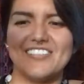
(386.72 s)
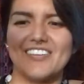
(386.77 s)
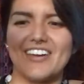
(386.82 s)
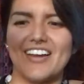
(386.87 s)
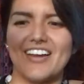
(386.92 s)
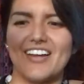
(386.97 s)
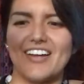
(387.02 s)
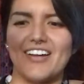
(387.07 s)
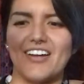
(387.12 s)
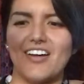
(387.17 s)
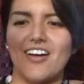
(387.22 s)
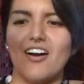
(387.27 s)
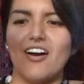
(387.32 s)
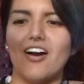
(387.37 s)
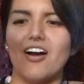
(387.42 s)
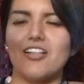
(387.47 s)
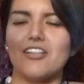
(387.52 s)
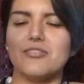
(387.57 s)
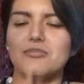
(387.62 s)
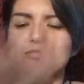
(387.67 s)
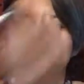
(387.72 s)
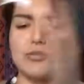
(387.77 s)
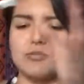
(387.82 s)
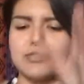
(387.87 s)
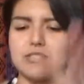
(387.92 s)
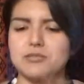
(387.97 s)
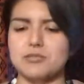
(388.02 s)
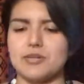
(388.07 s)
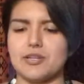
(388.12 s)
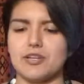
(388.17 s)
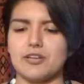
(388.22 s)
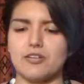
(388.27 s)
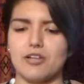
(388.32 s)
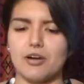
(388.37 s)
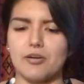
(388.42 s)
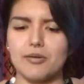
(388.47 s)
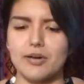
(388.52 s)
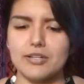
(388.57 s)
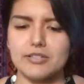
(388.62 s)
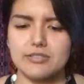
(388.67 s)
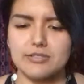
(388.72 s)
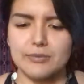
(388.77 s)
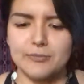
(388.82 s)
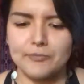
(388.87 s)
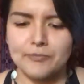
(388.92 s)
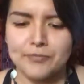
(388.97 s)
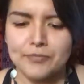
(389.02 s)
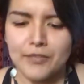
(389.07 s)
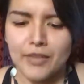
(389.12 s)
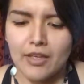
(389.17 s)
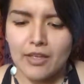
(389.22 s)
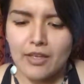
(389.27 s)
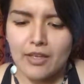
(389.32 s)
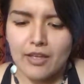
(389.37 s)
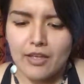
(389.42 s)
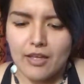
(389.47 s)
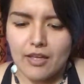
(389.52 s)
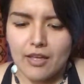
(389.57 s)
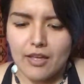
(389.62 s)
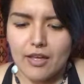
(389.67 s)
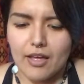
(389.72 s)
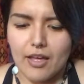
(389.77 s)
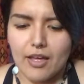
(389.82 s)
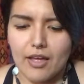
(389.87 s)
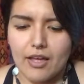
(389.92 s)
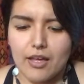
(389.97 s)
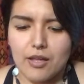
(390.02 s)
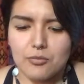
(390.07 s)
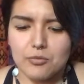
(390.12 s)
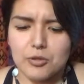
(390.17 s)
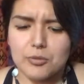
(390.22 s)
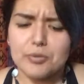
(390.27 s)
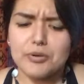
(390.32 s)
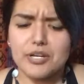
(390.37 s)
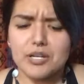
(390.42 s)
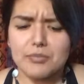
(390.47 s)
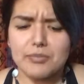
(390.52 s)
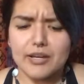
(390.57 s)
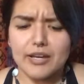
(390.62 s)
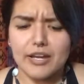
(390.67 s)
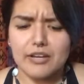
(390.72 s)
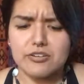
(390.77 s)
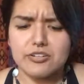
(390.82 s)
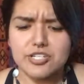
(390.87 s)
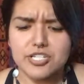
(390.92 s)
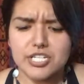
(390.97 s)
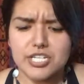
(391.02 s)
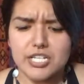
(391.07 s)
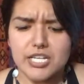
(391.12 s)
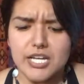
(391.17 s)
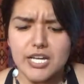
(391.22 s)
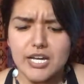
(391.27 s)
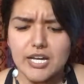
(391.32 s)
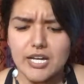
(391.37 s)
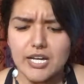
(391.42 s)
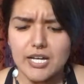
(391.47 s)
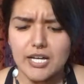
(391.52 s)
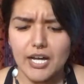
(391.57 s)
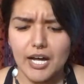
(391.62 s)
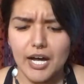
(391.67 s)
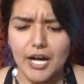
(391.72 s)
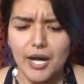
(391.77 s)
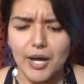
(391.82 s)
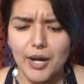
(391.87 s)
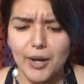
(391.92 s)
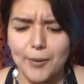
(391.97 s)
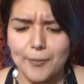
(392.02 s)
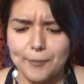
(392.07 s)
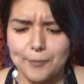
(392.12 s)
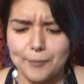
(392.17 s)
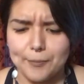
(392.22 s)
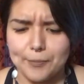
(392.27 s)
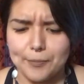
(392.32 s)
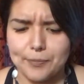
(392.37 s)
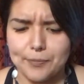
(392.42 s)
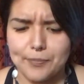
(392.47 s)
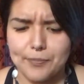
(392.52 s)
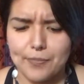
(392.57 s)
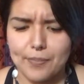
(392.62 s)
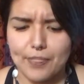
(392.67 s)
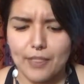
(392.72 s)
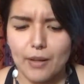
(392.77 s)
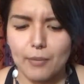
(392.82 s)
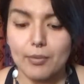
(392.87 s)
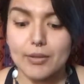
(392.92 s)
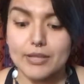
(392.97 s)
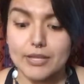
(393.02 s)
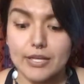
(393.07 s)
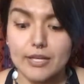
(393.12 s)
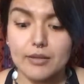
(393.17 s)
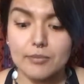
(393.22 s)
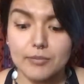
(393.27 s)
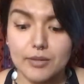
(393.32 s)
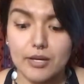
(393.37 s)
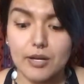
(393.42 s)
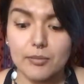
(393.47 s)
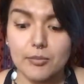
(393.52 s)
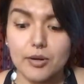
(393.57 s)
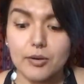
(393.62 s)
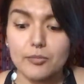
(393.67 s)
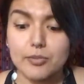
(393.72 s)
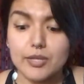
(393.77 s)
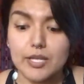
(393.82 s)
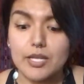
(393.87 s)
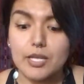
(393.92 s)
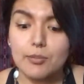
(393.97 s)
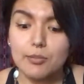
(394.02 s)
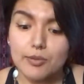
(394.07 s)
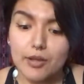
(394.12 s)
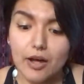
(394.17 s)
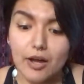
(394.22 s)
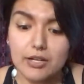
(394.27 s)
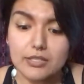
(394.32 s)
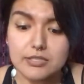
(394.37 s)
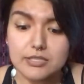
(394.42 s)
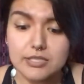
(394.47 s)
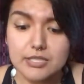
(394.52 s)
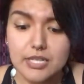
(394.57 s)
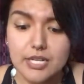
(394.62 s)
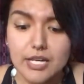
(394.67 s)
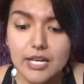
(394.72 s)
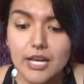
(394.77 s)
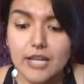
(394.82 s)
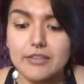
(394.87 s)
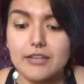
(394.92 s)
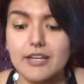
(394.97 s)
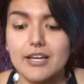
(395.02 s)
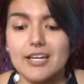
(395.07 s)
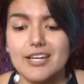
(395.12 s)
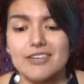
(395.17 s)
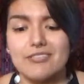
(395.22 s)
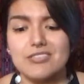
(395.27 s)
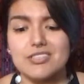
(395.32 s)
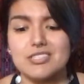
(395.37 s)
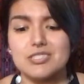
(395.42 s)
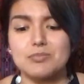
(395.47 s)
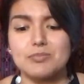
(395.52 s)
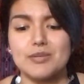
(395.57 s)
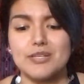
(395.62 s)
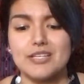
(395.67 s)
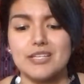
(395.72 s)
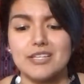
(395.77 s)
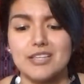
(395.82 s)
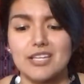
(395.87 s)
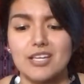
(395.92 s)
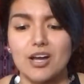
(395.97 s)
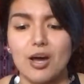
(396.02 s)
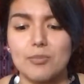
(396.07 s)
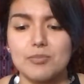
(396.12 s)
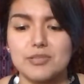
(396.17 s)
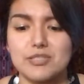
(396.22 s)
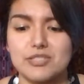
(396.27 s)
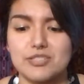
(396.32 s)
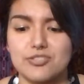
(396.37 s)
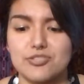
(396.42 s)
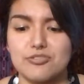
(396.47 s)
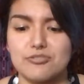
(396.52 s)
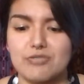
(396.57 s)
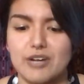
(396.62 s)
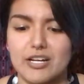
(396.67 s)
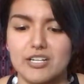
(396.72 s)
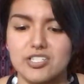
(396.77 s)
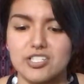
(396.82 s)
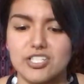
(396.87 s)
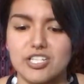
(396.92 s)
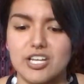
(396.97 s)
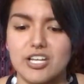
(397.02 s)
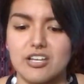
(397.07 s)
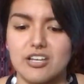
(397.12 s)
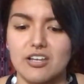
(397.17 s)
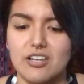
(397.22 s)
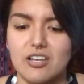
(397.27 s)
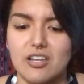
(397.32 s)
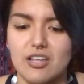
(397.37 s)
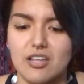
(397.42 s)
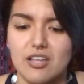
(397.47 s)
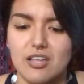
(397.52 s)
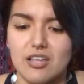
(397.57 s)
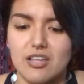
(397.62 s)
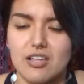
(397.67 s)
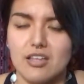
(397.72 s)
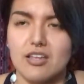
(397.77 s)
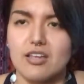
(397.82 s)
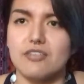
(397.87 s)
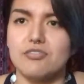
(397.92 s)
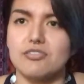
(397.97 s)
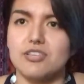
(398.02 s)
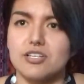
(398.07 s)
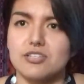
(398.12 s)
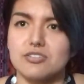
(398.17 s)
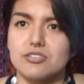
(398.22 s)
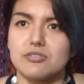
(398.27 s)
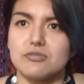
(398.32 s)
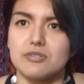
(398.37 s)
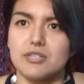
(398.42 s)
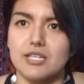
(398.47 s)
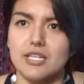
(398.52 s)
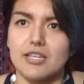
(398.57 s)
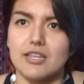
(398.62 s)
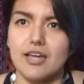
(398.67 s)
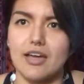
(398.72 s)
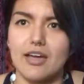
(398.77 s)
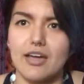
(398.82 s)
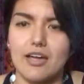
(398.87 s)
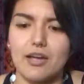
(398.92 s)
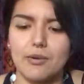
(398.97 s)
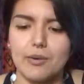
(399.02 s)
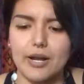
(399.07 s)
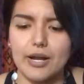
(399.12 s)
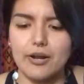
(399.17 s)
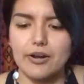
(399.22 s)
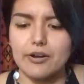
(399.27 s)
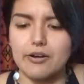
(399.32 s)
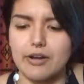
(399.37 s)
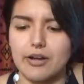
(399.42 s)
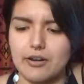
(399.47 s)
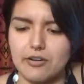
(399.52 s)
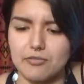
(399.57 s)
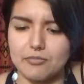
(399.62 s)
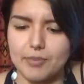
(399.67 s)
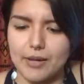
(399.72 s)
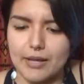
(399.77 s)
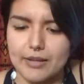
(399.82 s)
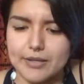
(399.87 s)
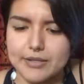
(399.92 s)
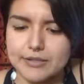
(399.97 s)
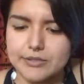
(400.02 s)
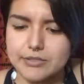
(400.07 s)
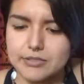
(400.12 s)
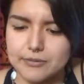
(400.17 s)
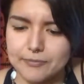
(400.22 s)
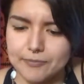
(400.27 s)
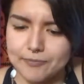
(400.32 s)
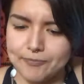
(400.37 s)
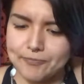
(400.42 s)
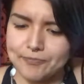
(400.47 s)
right? All of them should be spinning clockwise. And with pretty big energy, but they can become completely blocked, and they can even spin in the opposite direction if things are really that haywire or out of balance.